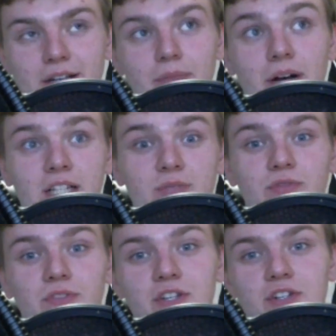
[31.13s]
possible
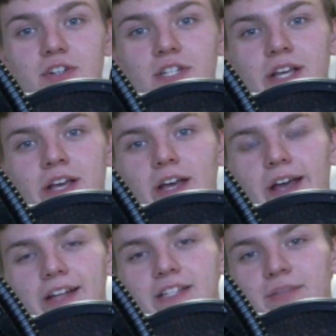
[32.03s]
features
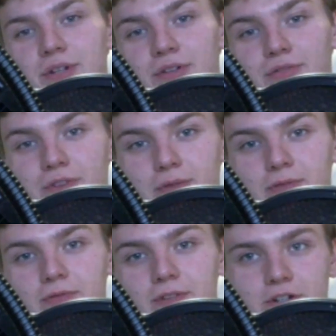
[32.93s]
and some confirmed
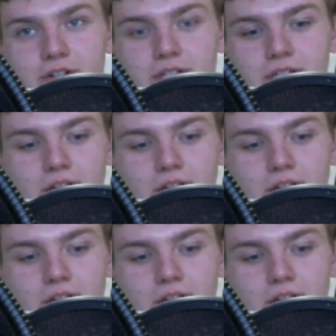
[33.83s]
features.